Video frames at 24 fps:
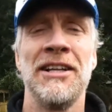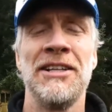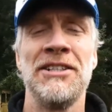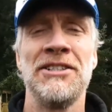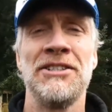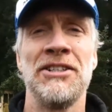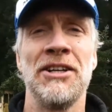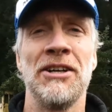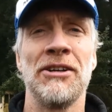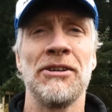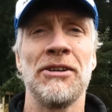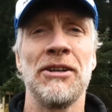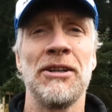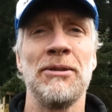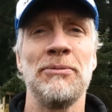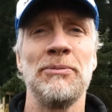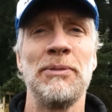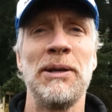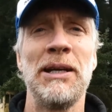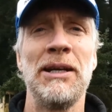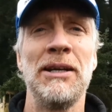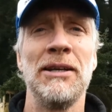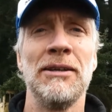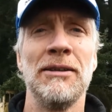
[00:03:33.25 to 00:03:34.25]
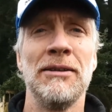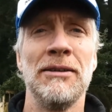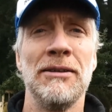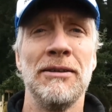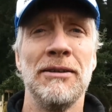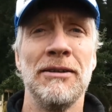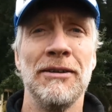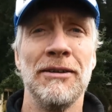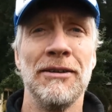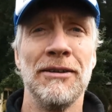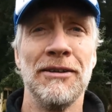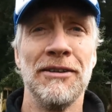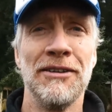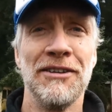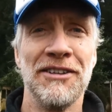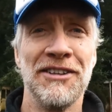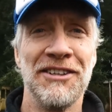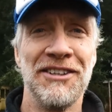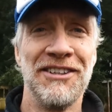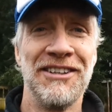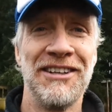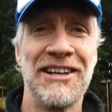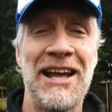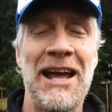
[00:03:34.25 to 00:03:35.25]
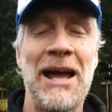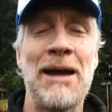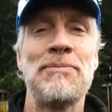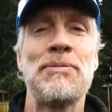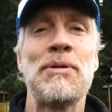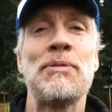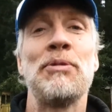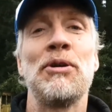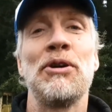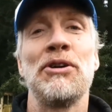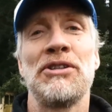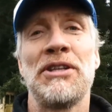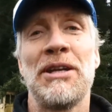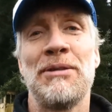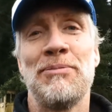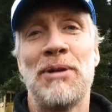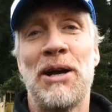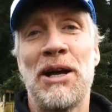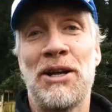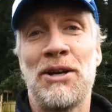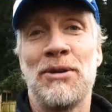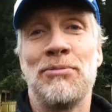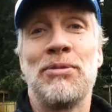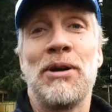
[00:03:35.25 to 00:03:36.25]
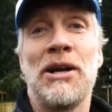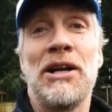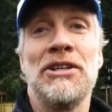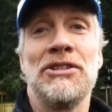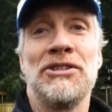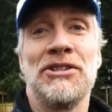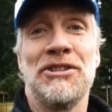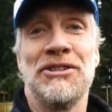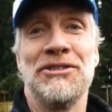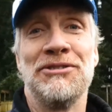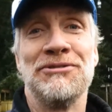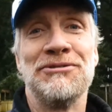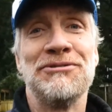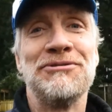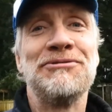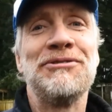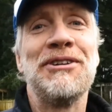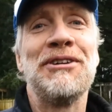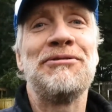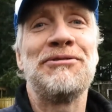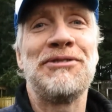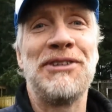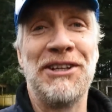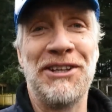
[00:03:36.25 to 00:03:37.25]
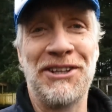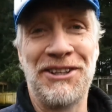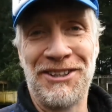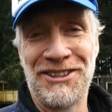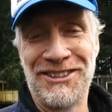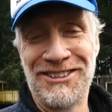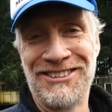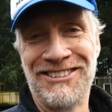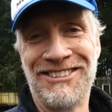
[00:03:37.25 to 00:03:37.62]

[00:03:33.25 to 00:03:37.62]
He's younger than me? Happy birthday, Michael Brazel. 50th.